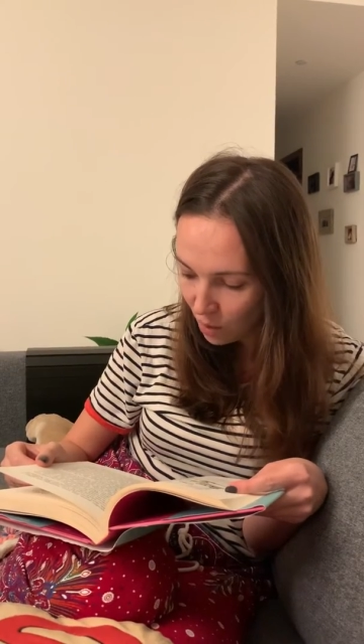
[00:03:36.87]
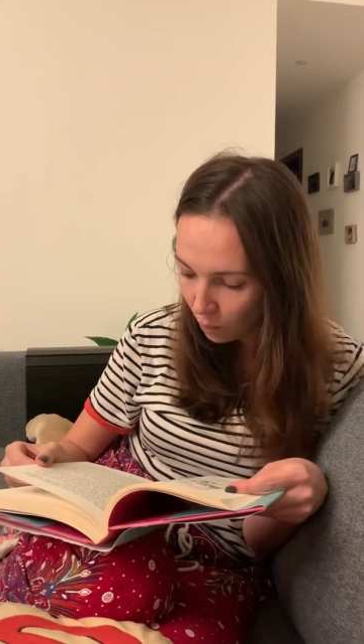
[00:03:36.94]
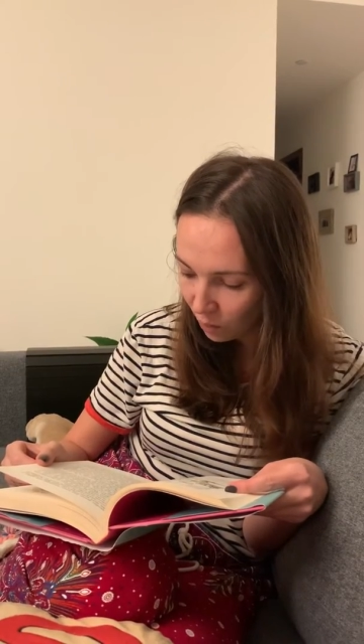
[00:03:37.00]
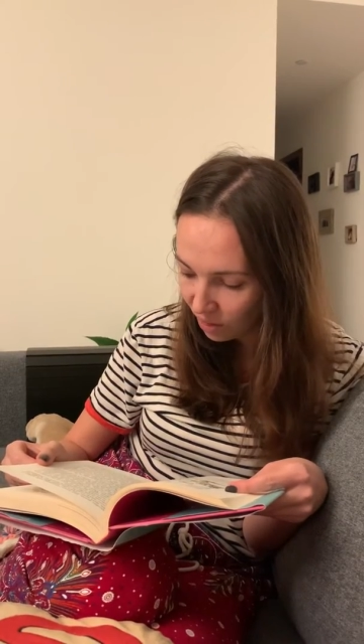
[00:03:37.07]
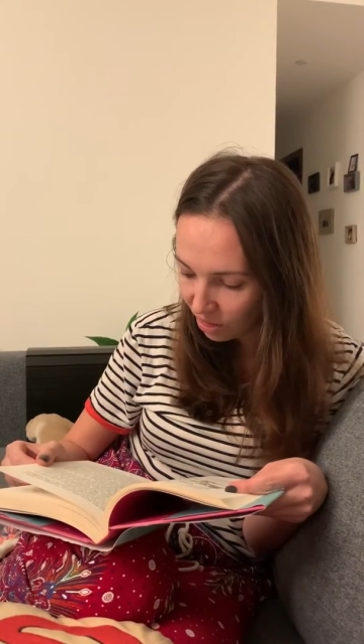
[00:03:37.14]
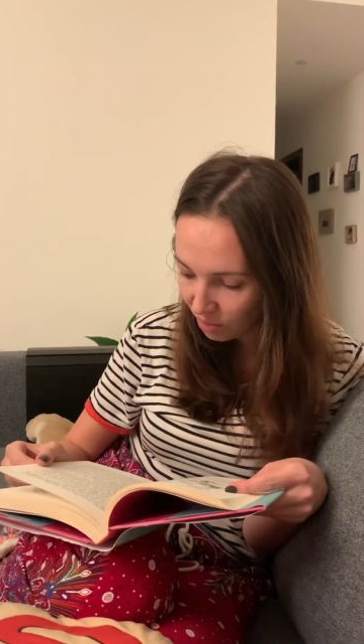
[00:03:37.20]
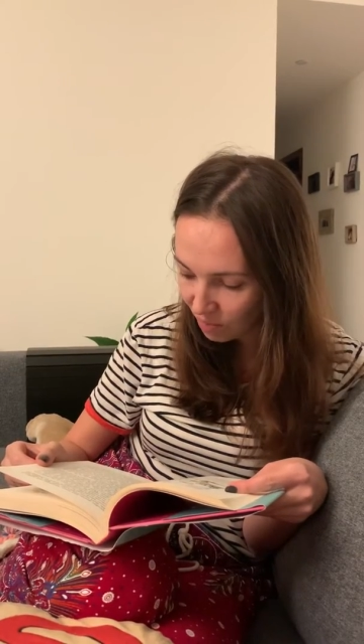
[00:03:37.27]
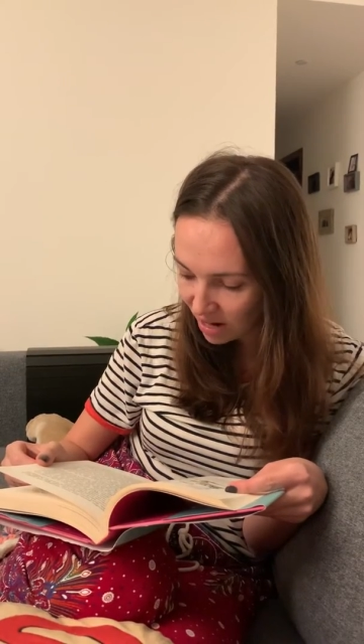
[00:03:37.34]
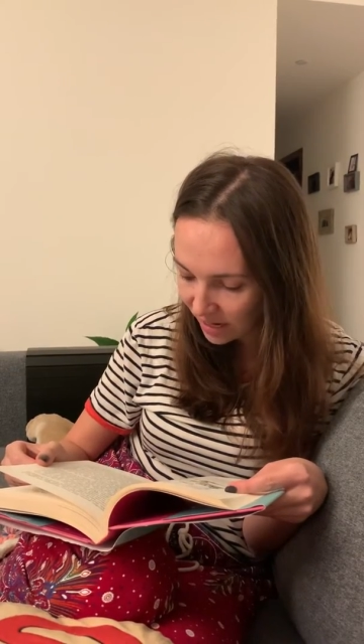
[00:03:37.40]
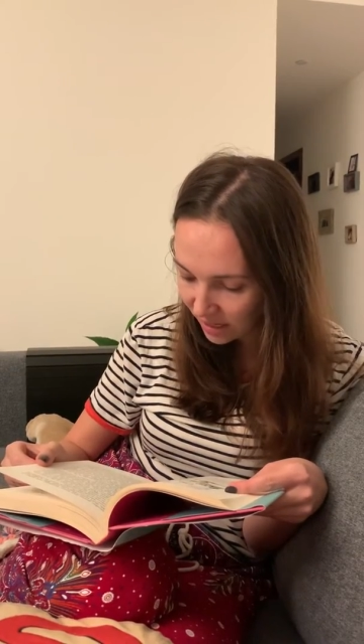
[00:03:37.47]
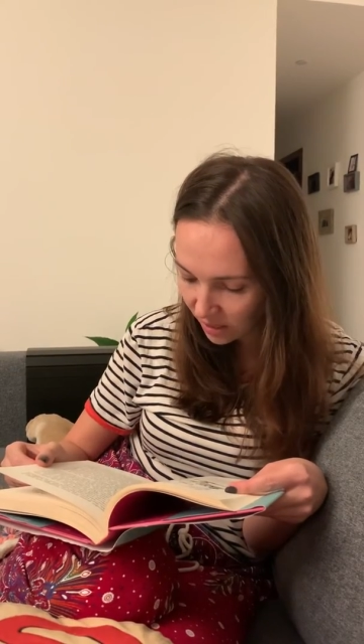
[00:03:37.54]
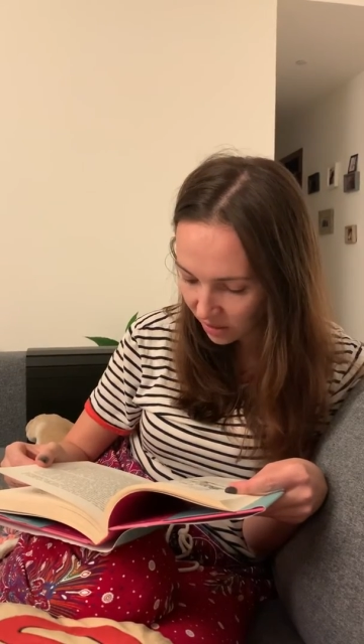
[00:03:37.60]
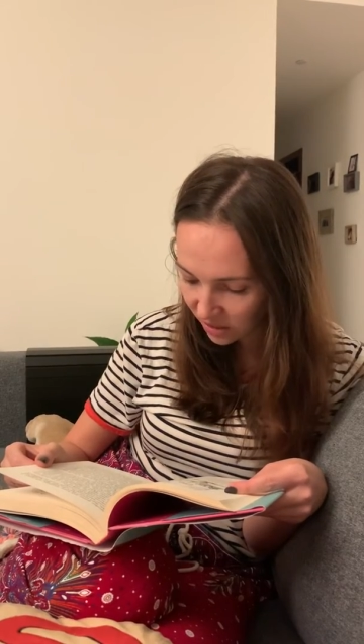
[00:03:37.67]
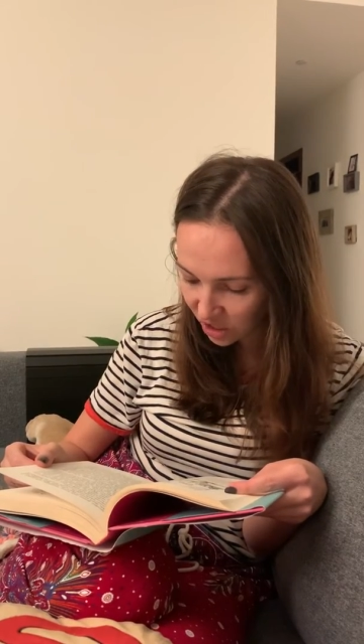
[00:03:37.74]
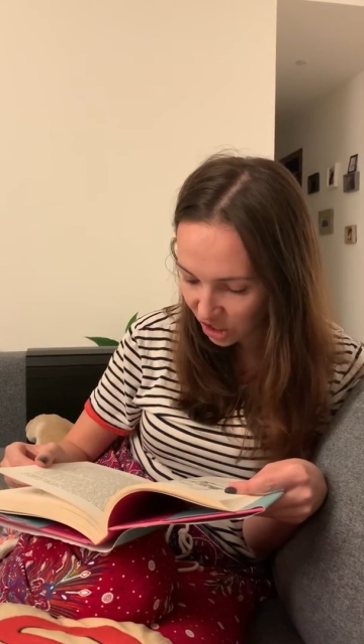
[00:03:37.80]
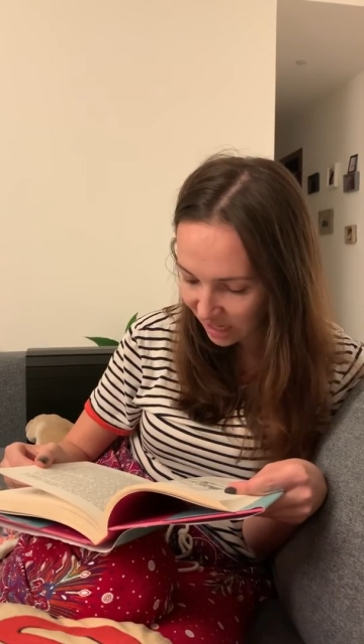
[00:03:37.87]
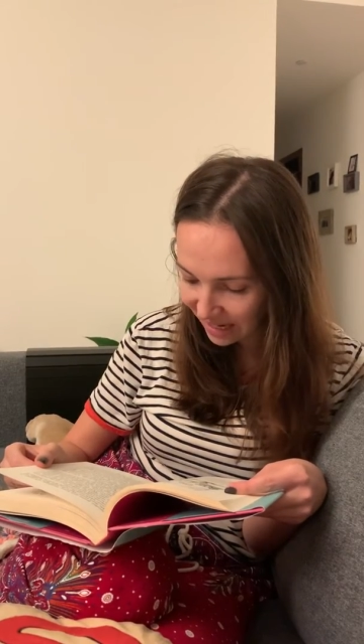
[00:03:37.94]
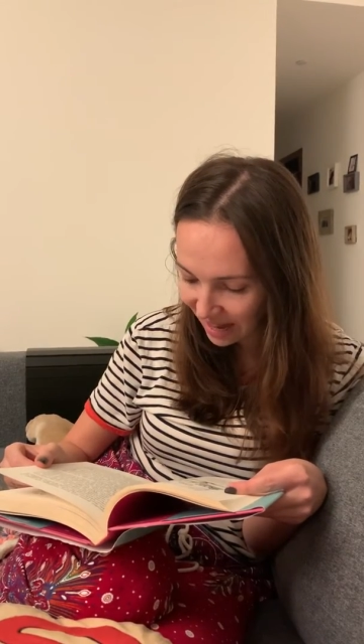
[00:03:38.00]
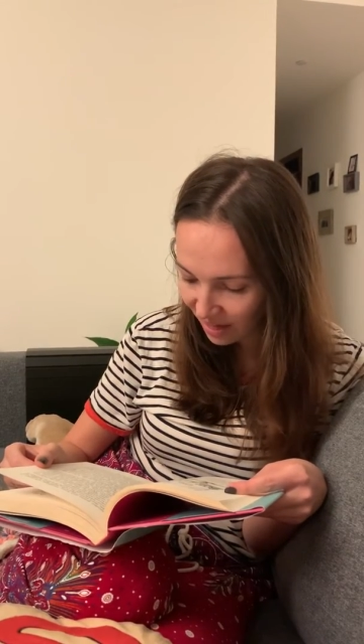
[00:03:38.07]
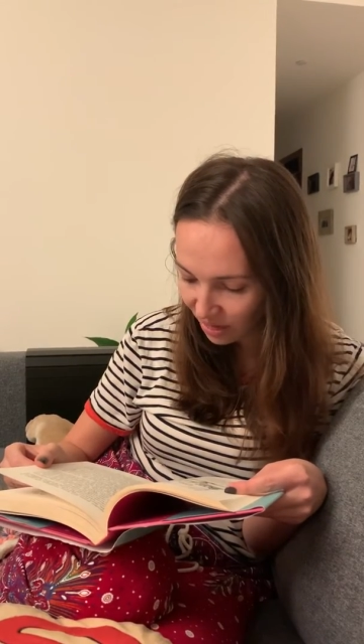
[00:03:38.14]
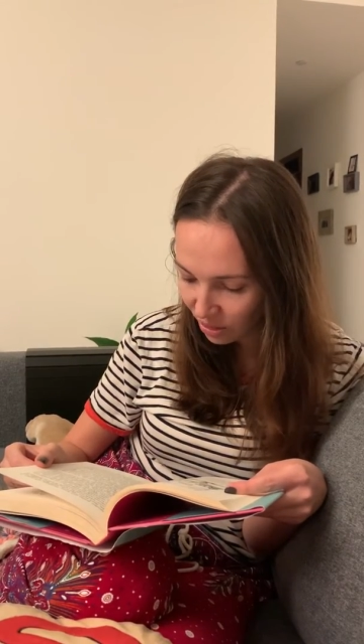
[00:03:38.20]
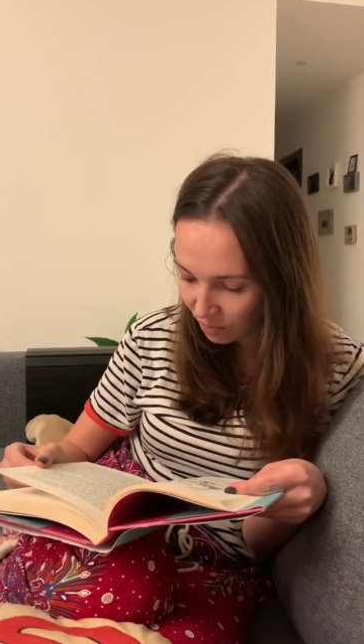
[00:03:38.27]
with 3 sausages
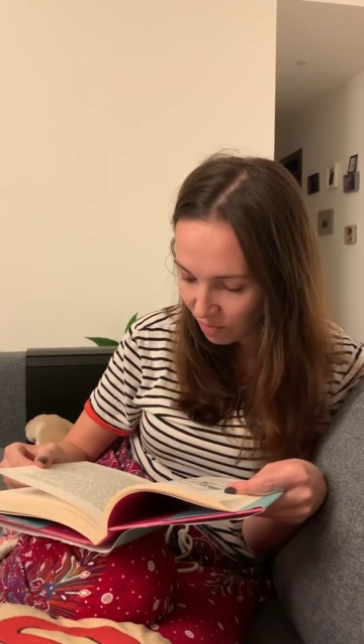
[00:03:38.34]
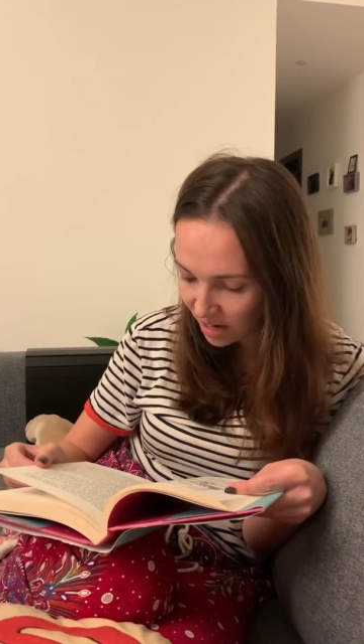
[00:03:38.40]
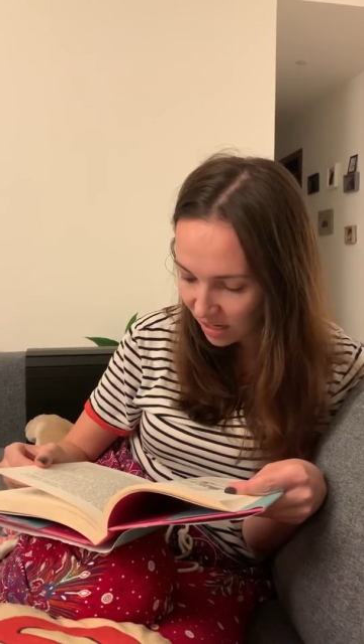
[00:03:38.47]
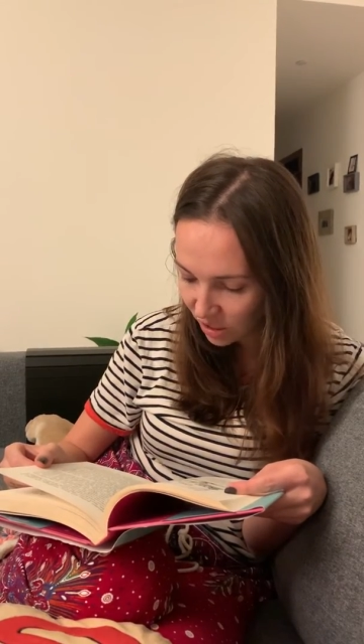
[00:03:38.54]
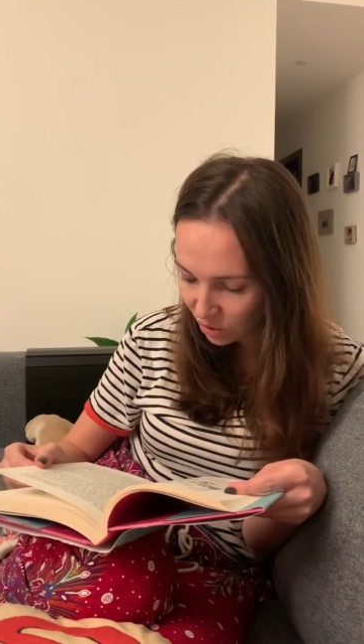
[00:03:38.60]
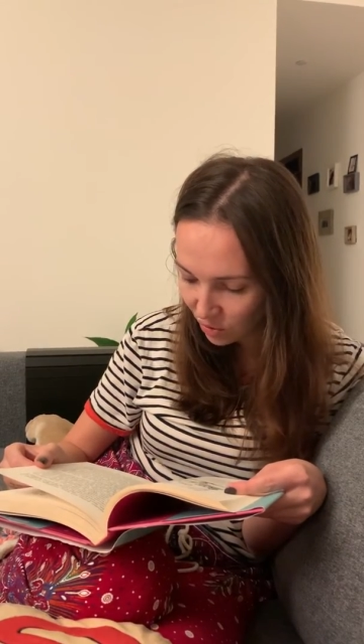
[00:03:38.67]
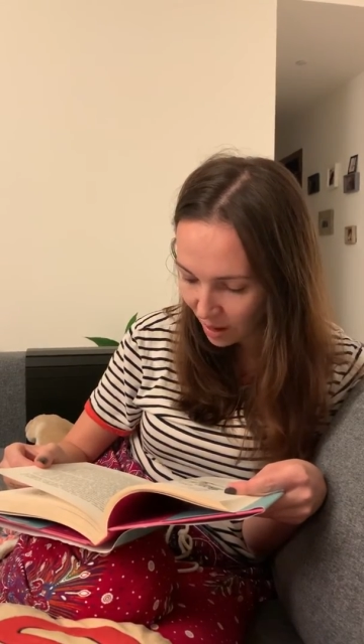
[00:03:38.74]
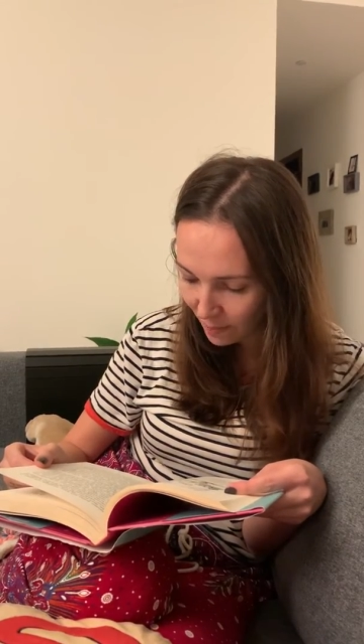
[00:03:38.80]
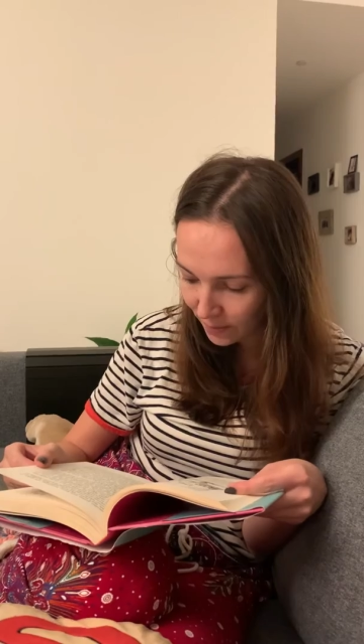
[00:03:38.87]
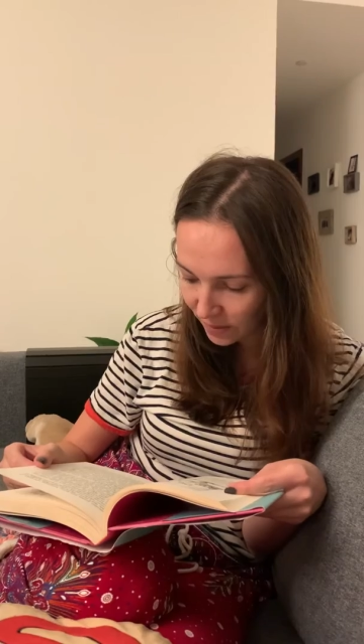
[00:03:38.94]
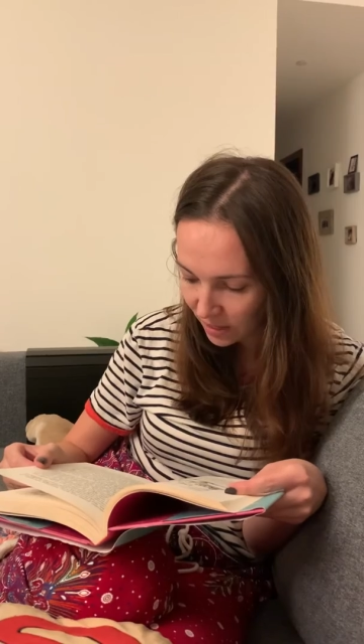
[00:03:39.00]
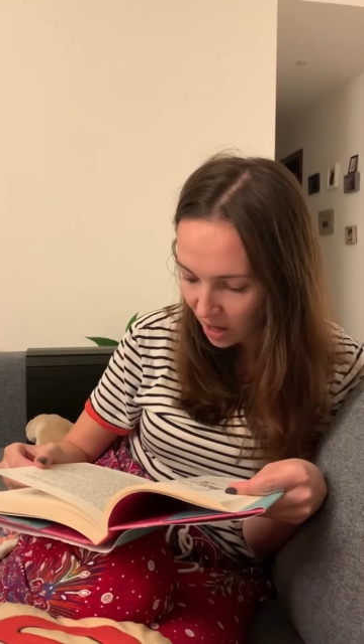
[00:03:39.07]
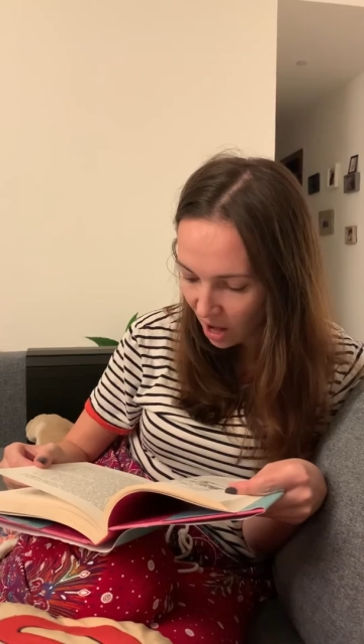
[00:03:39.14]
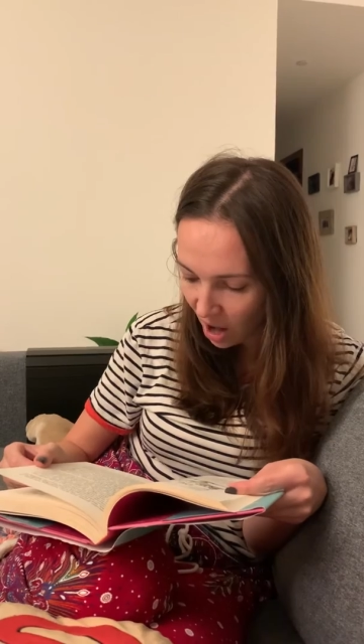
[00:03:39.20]
and 3 strips